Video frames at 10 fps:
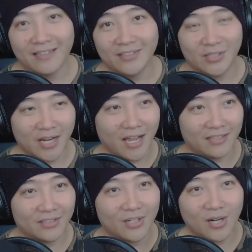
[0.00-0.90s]
there
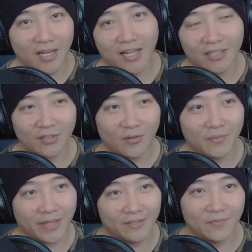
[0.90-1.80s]
are a lot of
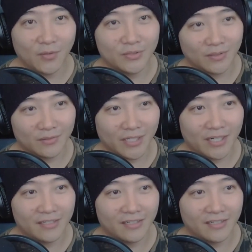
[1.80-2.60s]
headphones out there